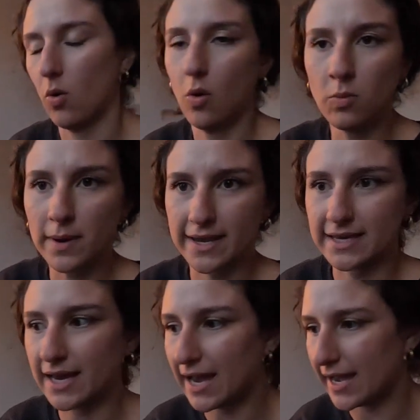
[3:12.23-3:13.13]
Oh my
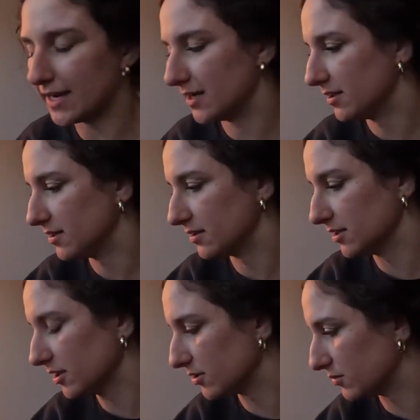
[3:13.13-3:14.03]
God.
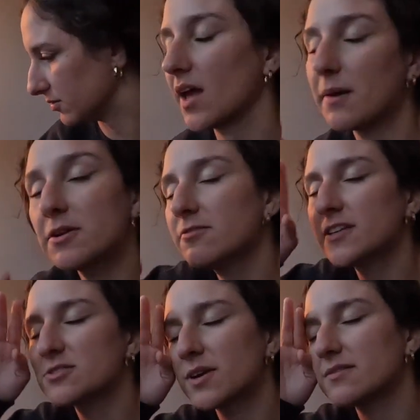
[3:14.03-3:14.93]
Hello. I'm gonna
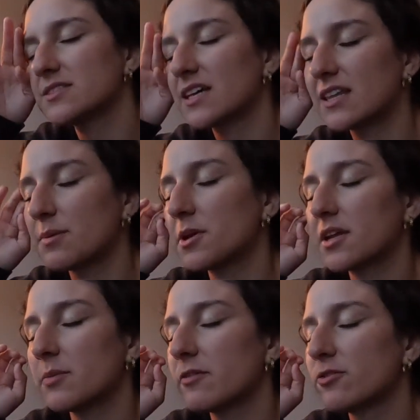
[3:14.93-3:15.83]
finish what I was saying and then I'm
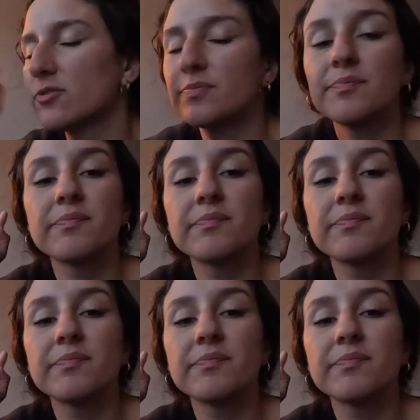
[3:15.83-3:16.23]
gonna get my food.